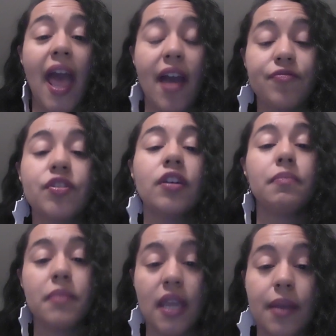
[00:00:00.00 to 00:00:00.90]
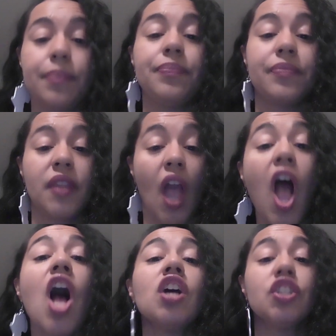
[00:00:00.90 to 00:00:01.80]
after me.
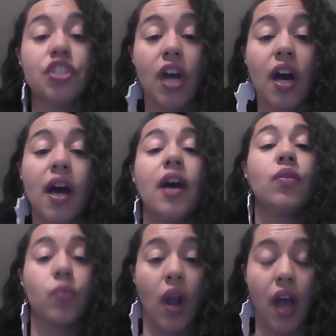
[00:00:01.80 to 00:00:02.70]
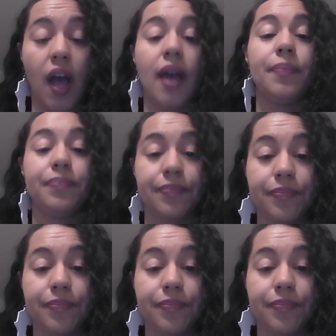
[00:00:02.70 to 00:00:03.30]
Don Ron.